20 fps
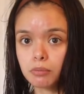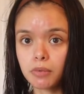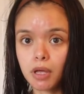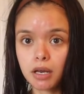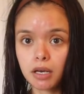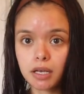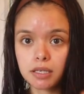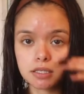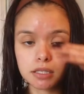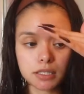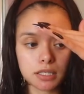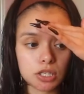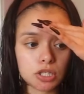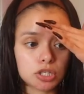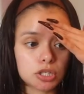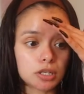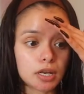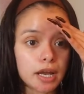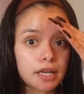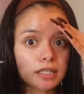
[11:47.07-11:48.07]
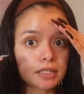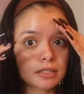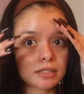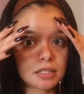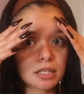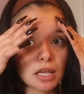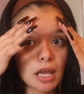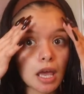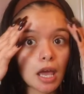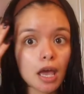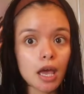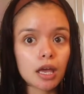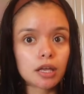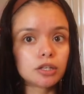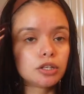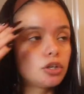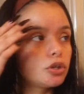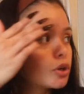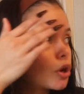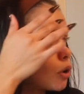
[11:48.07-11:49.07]
I'm not an esthetician. I,
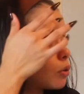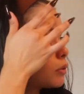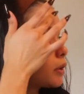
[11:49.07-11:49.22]
you know,